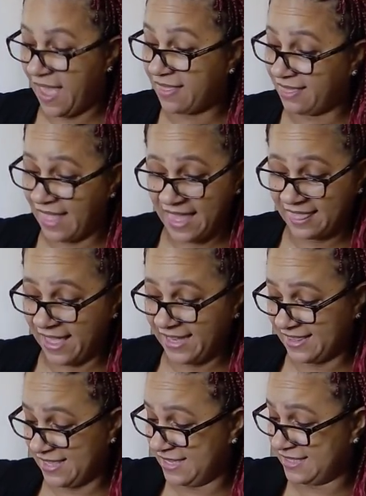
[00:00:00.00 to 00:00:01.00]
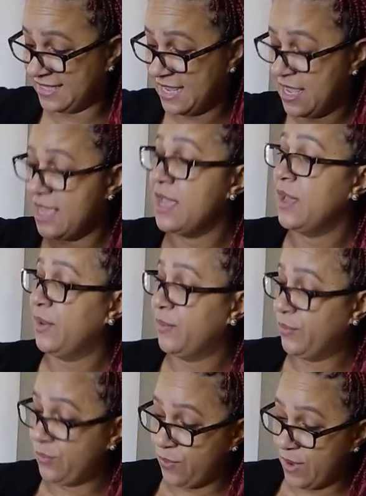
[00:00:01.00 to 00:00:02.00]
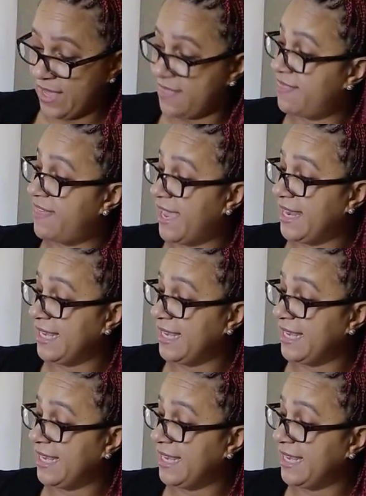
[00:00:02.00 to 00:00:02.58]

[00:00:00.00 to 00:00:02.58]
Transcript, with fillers: I like this. What they